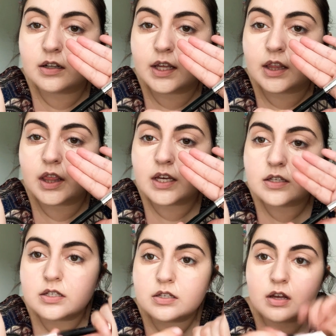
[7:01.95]
like
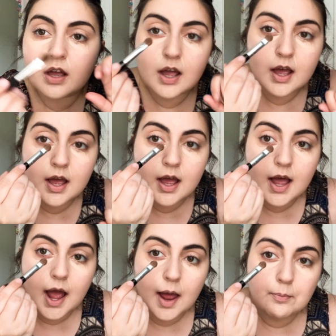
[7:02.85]
this
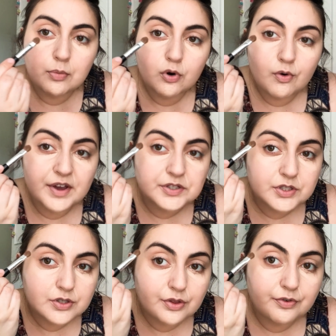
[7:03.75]
and
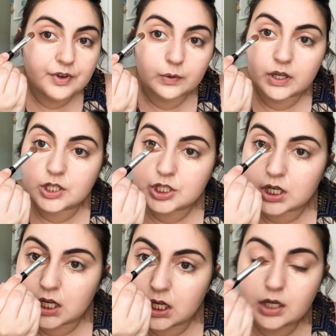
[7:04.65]
press the
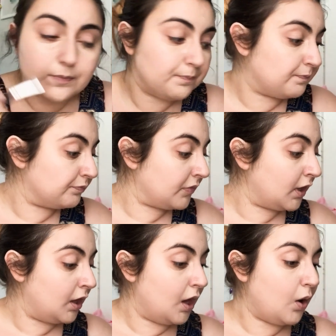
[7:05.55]
foundation in.
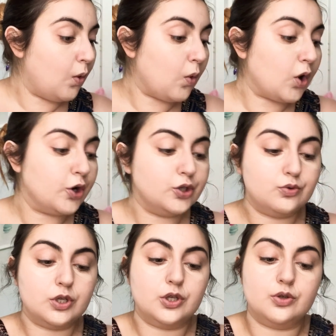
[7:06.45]
Or you
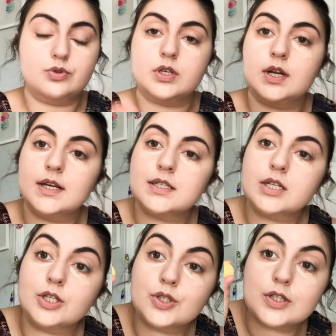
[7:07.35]
can use a nice
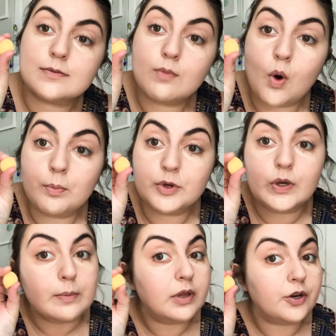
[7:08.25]
little small
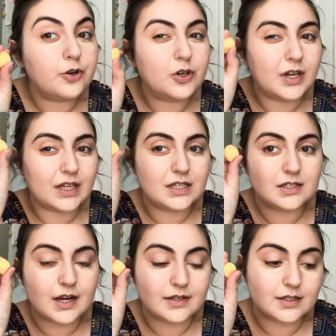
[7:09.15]
beauty blender. You can get these
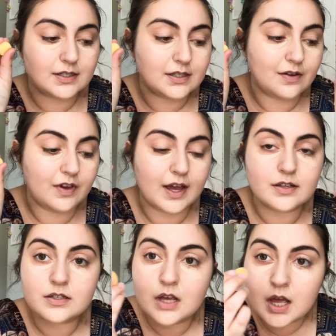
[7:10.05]
guys at
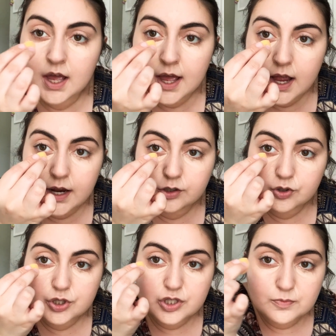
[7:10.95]
CVS, and you
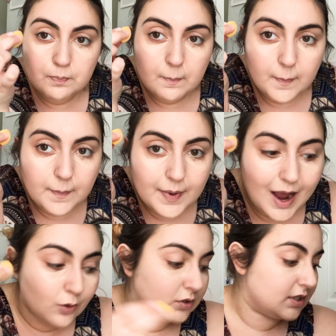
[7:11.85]
can just
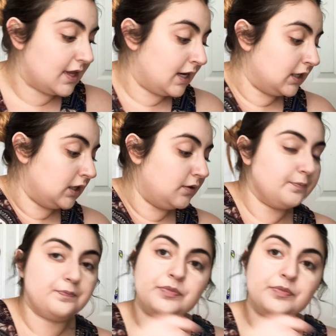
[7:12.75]
bounce that in.